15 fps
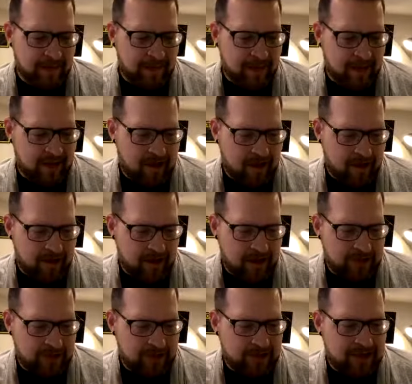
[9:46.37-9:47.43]
I'm
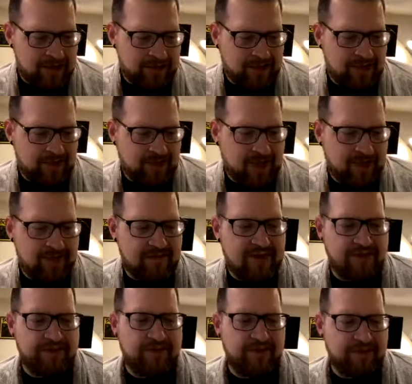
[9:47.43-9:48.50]
going to read just this last
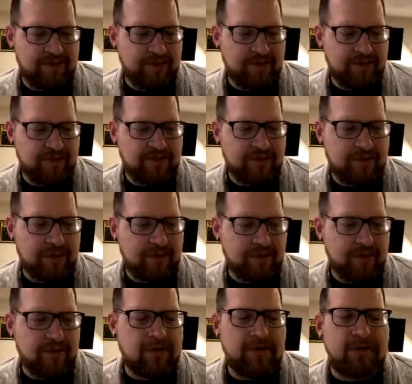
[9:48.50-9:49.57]
section through just so we can
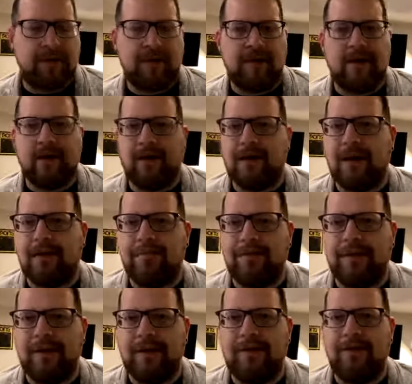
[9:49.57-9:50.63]
really
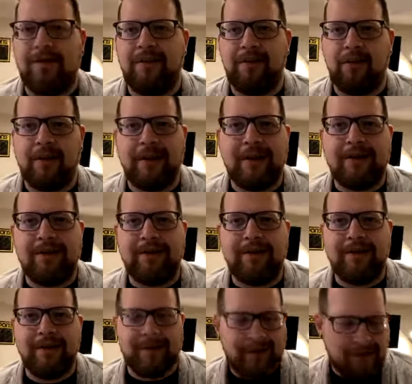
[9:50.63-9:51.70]
comprehend the weight
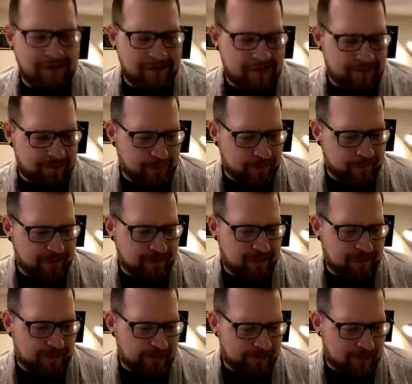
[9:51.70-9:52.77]
of these words.
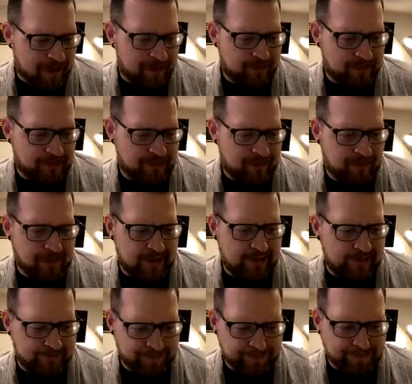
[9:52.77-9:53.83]
So in verse 20,
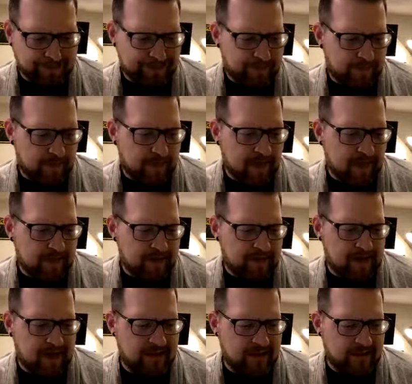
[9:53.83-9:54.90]
it
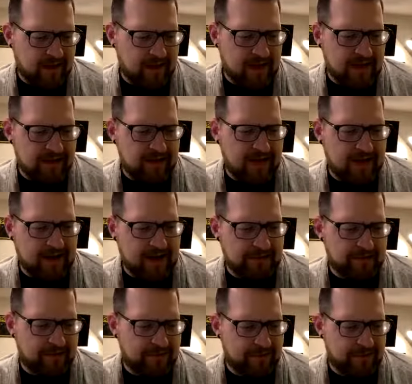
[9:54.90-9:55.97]
says, "I do not
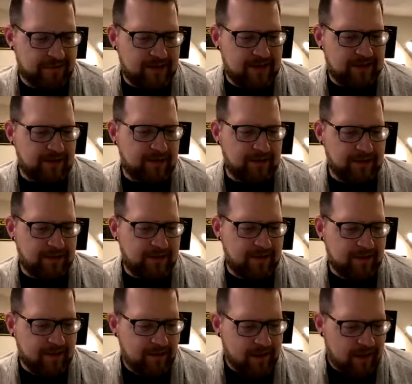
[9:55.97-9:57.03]
ask for these only,
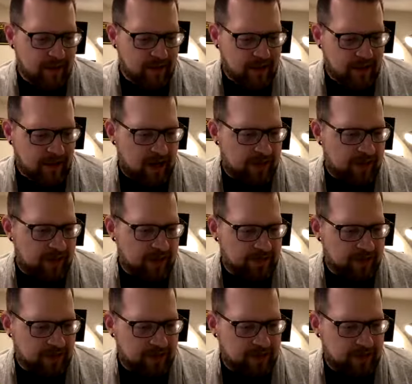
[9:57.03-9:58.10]
but
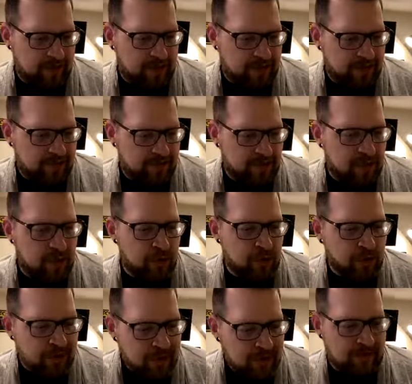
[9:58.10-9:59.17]
also for those who
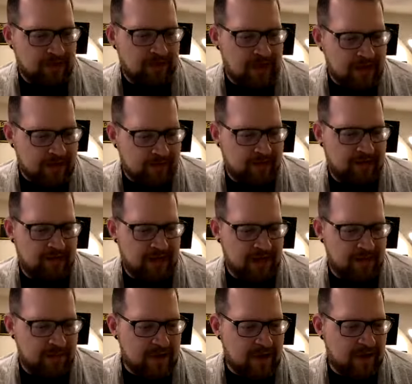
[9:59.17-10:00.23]
will believe
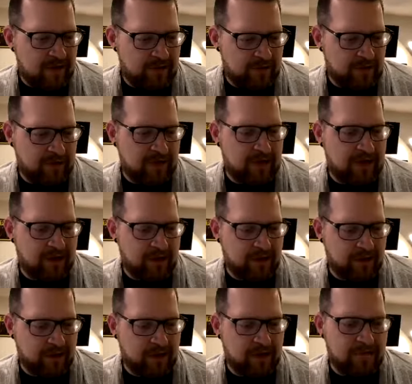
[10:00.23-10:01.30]
in me through their
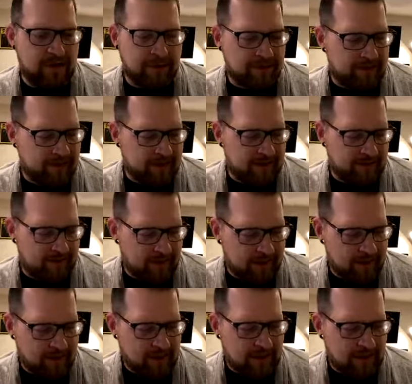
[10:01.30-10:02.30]
word," future tense, right?